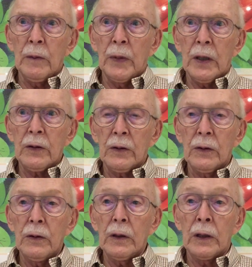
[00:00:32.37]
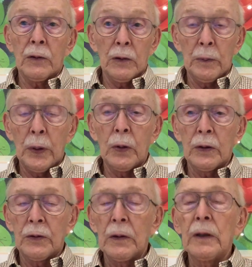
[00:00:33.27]
about her and her
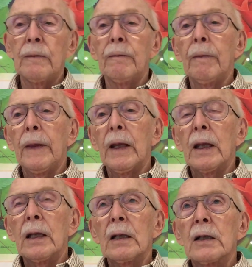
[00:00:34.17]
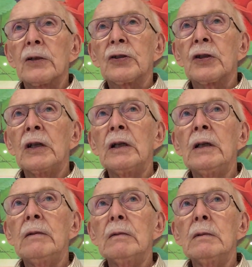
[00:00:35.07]
poetry. She